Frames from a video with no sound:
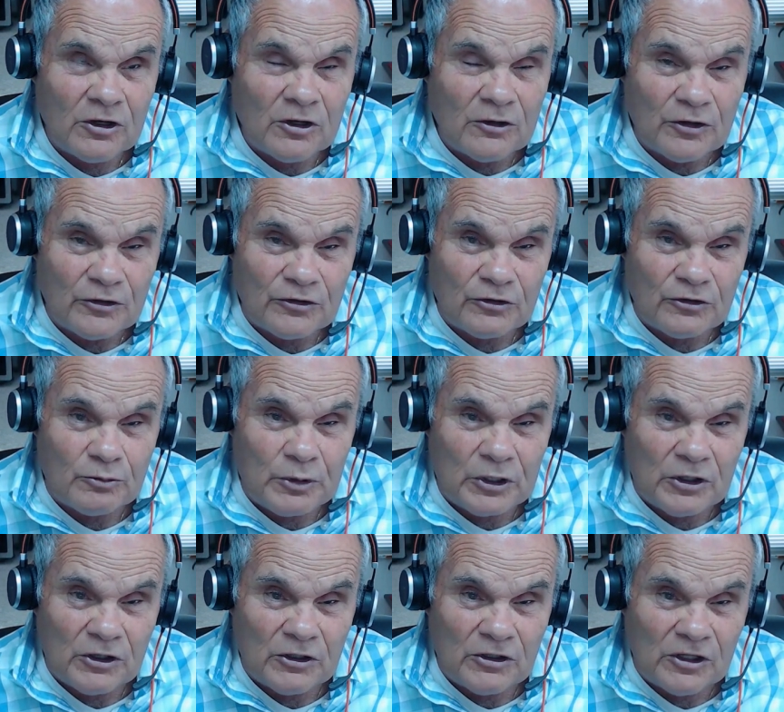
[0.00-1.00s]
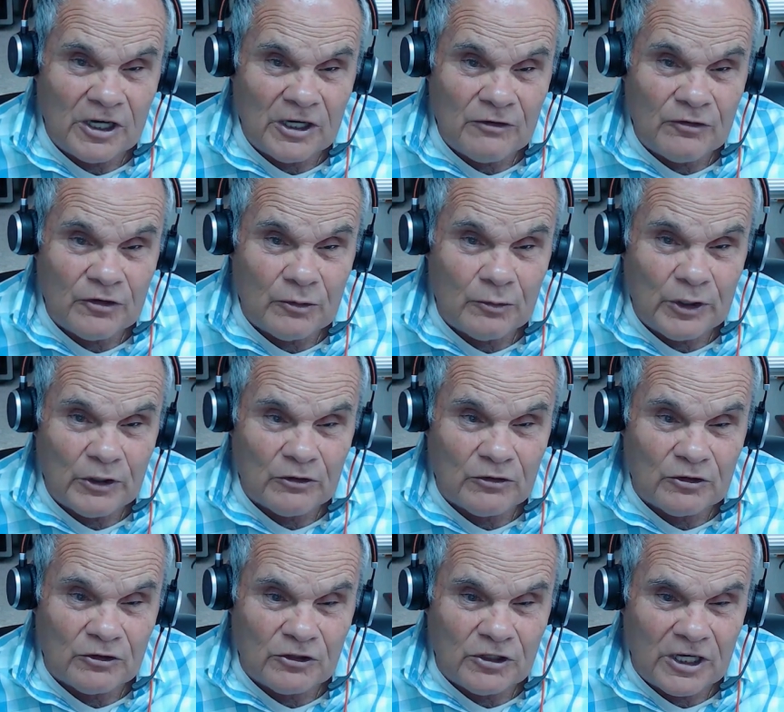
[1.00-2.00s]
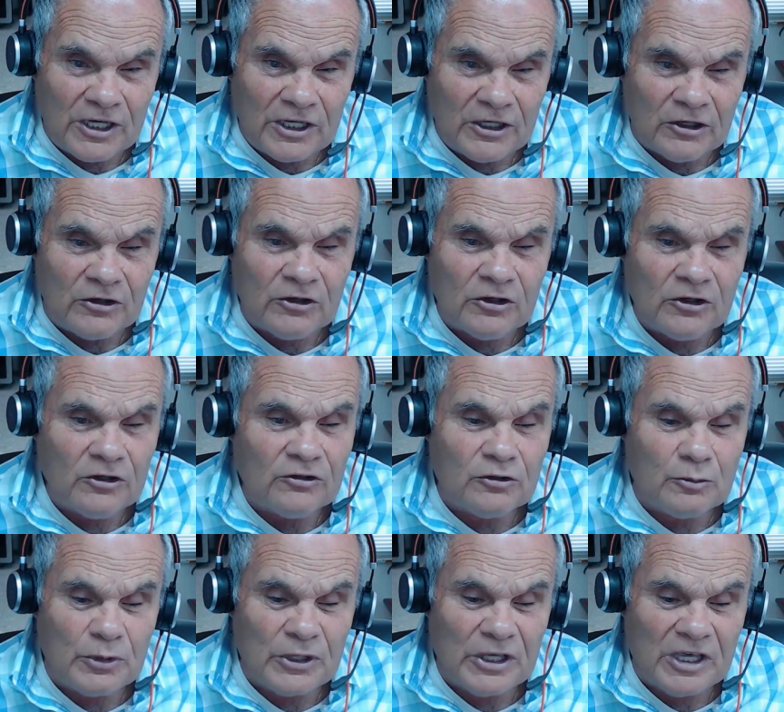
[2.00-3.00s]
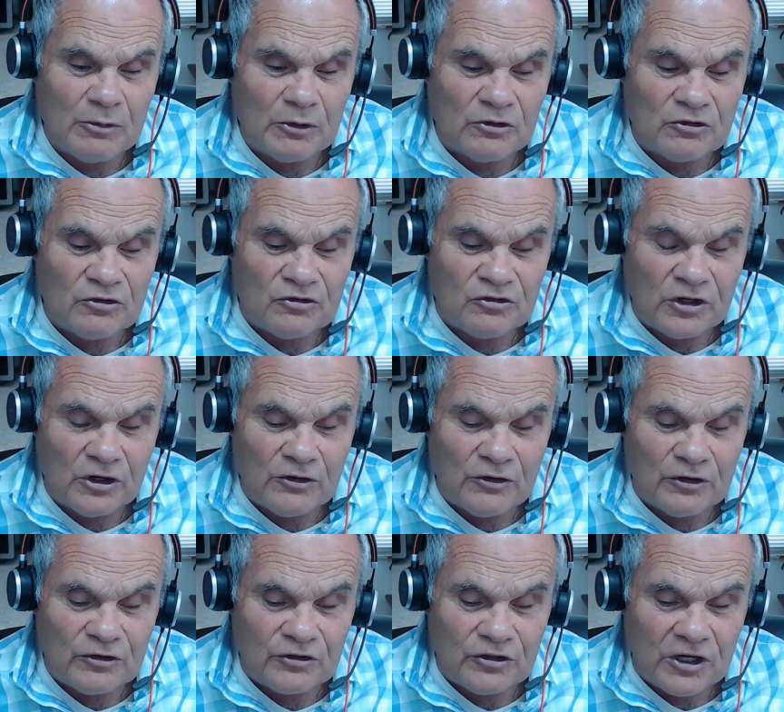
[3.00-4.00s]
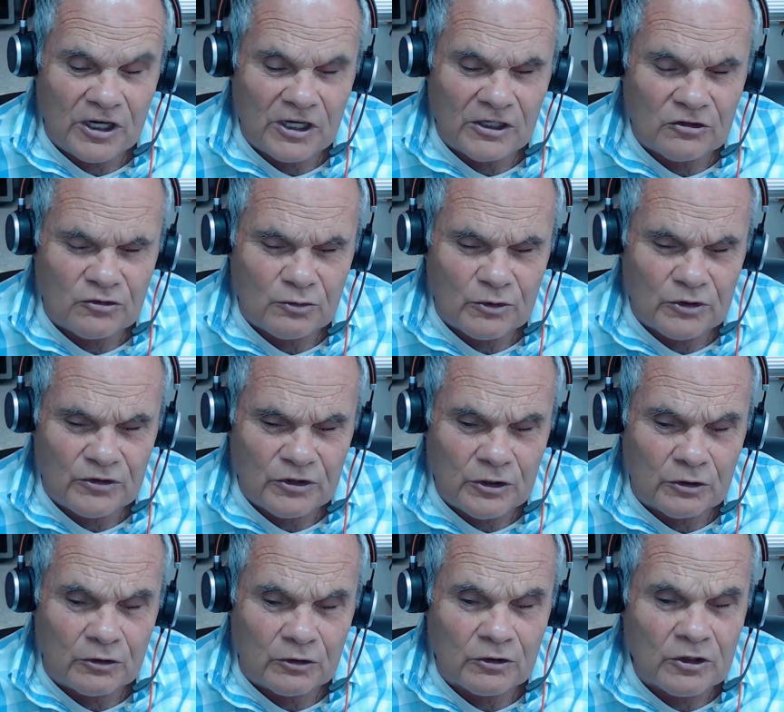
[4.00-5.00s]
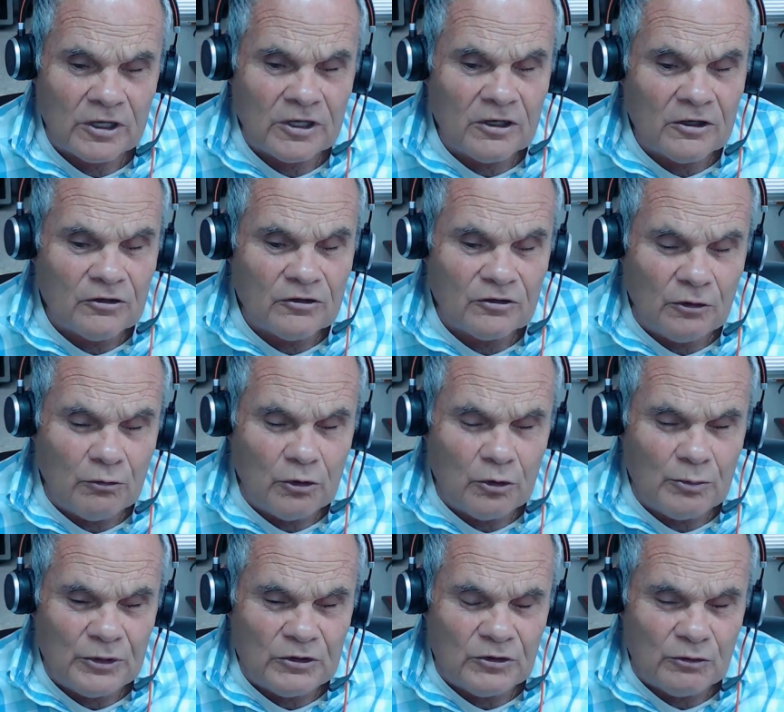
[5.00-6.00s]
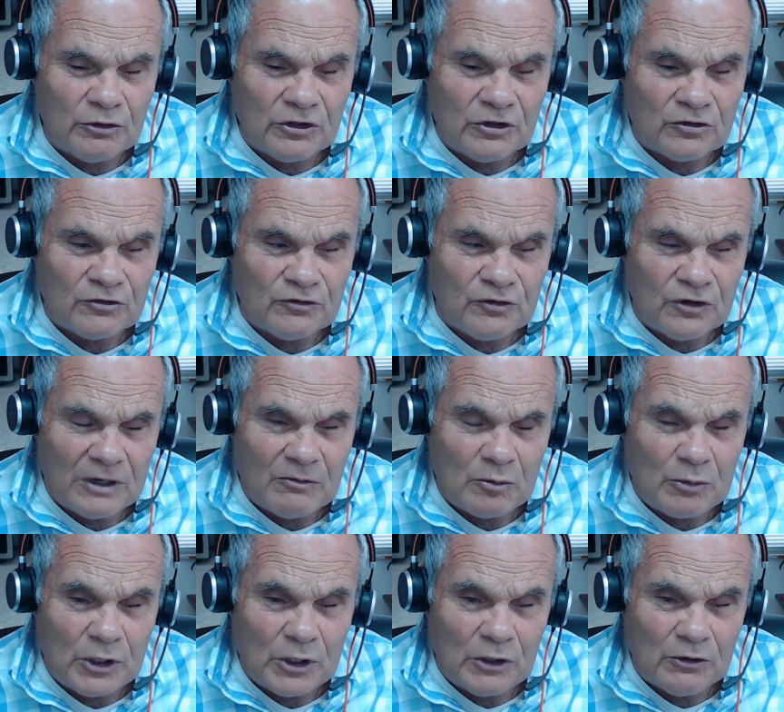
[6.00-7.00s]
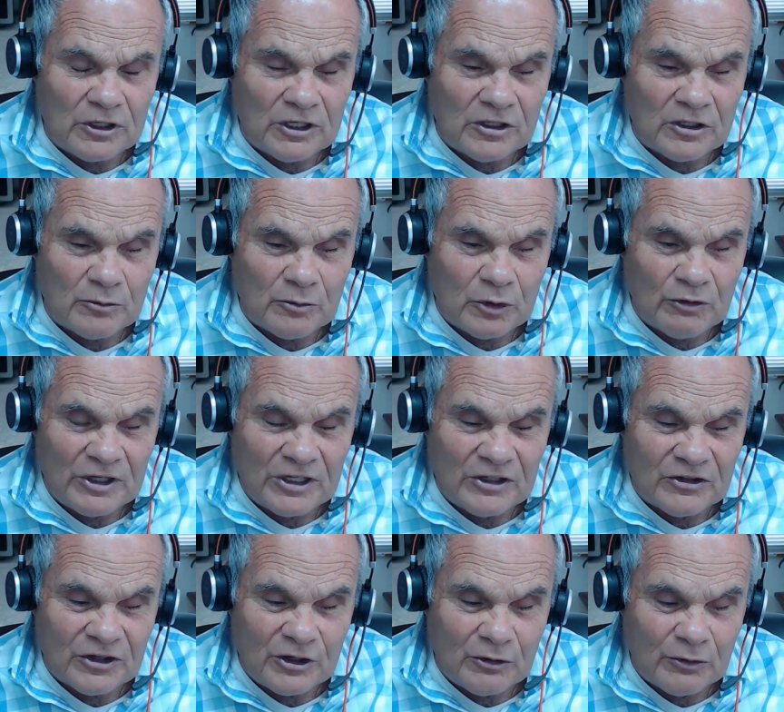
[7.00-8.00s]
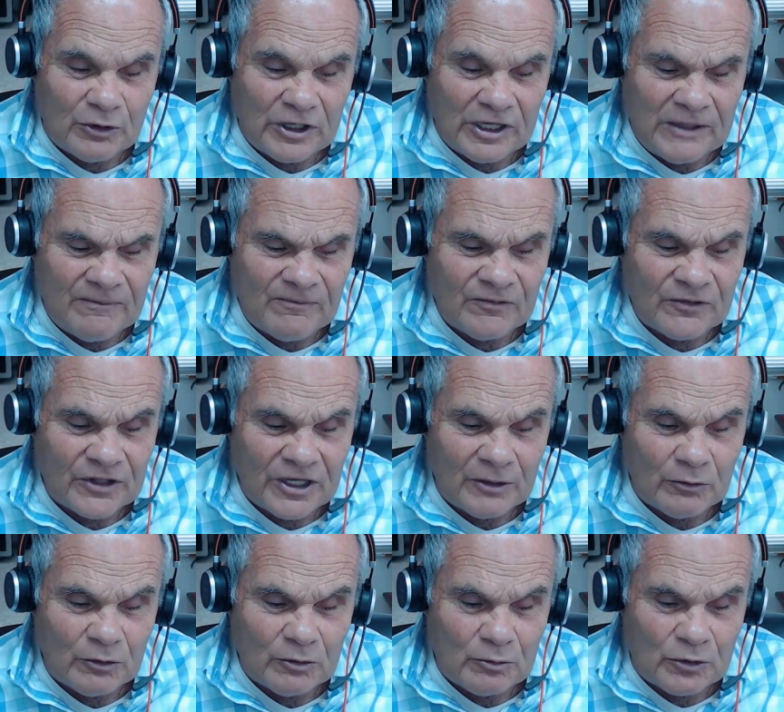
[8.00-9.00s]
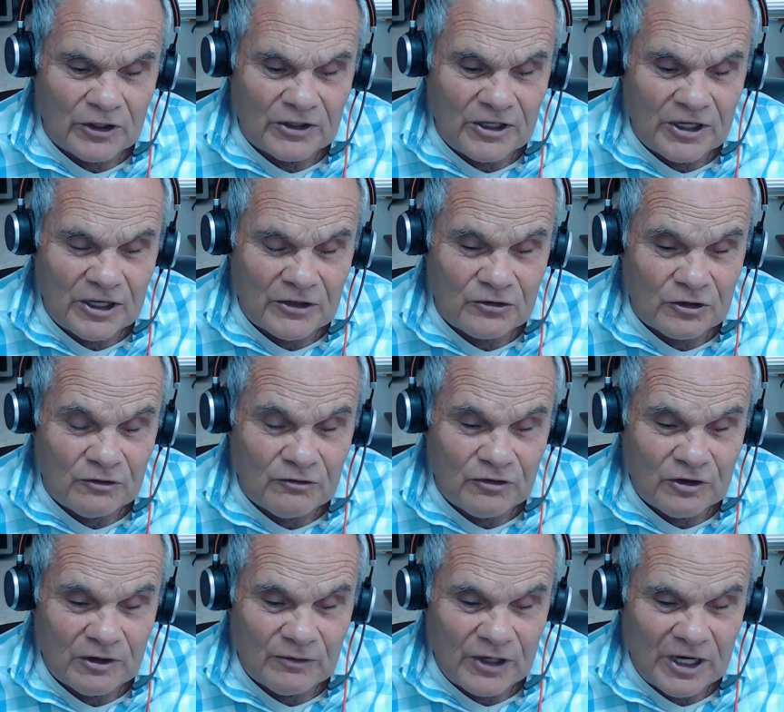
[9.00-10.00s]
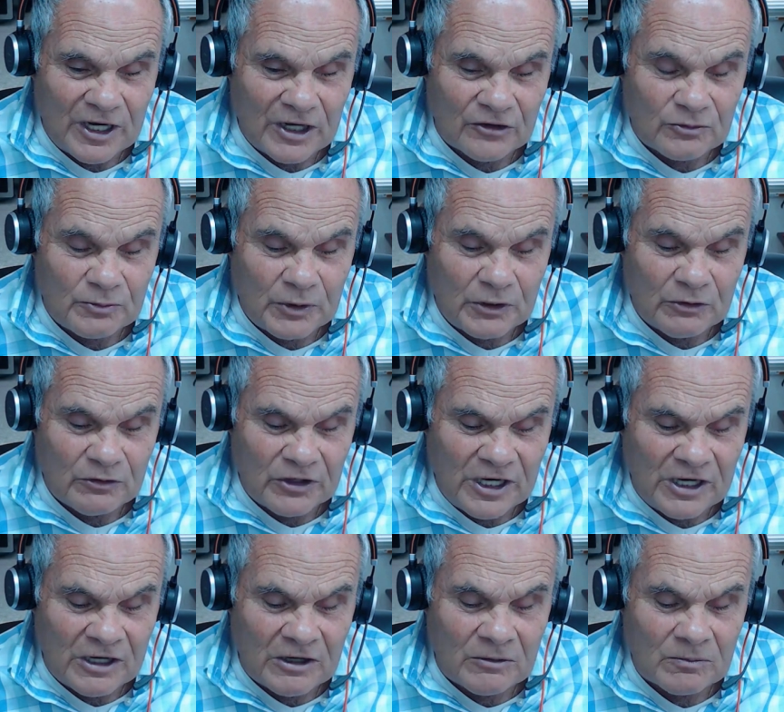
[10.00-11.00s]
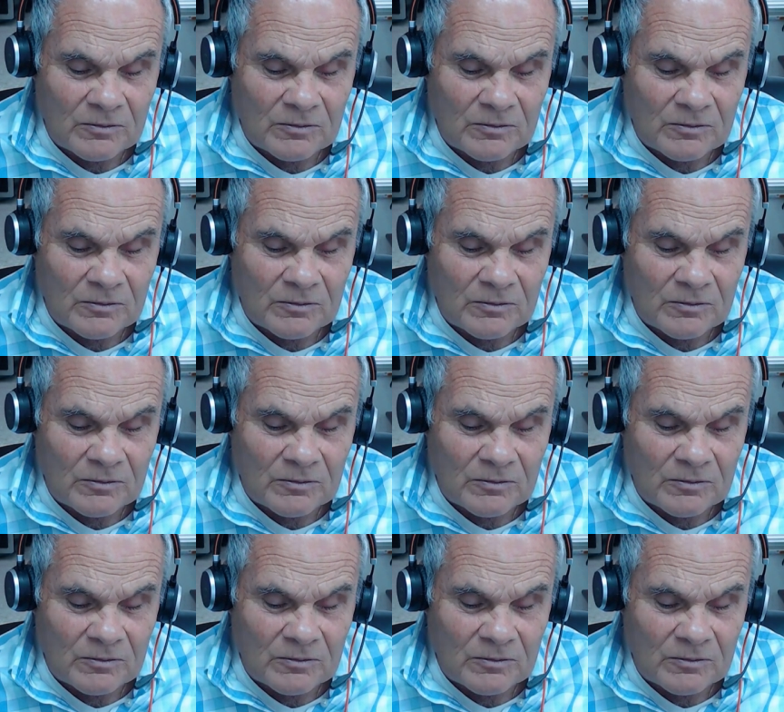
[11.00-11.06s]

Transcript: This has been our life, and we are delighted to be able to share this knowledge with you. So we'll be doing this from a boat in the Marina del Rey, and we're broadcasting from the houseboat now.